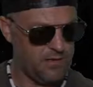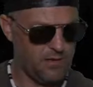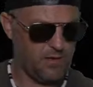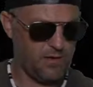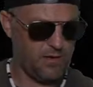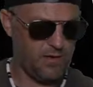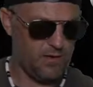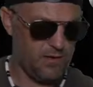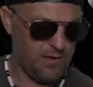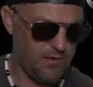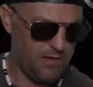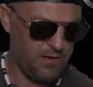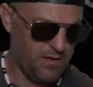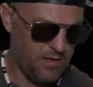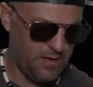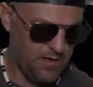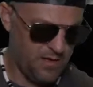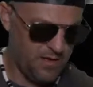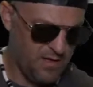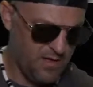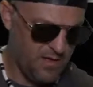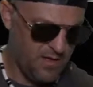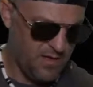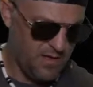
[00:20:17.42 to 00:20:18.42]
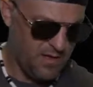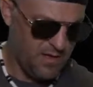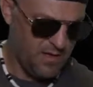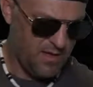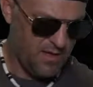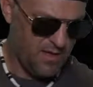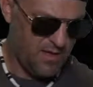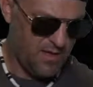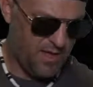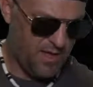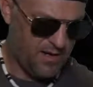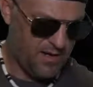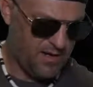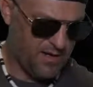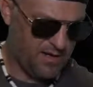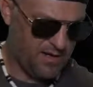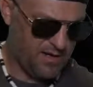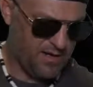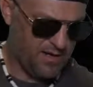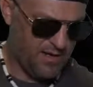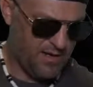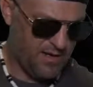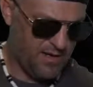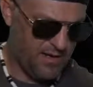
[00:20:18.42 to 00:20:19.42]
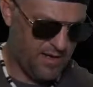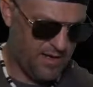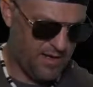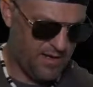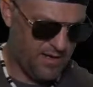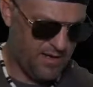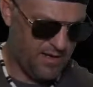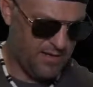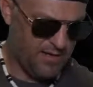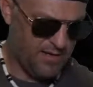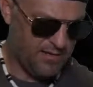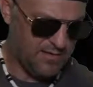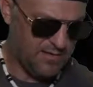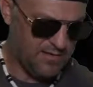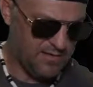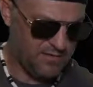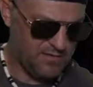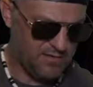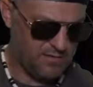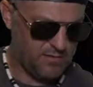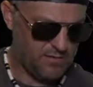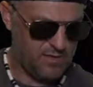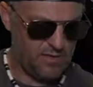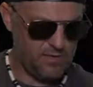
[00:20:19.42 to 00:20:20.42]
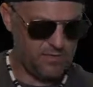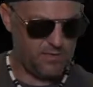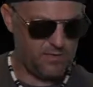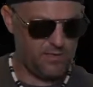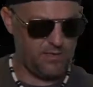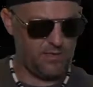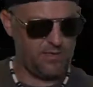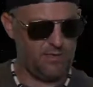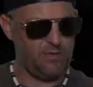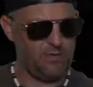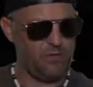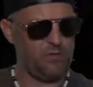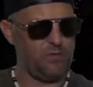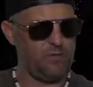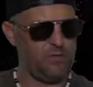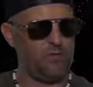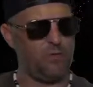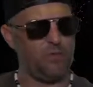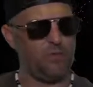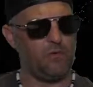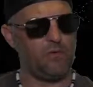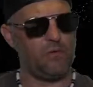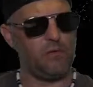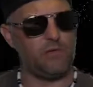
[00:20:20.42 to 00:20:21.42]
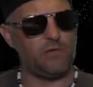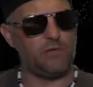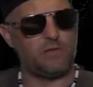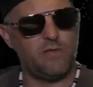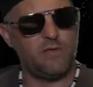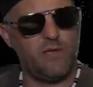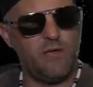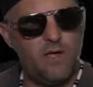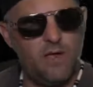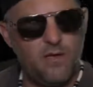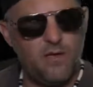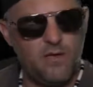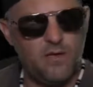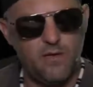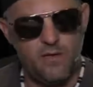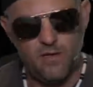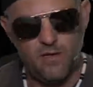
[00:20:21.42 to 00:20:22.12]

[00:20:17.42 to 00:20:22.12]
Okay. At a gas. Okay, thank you. Here's that.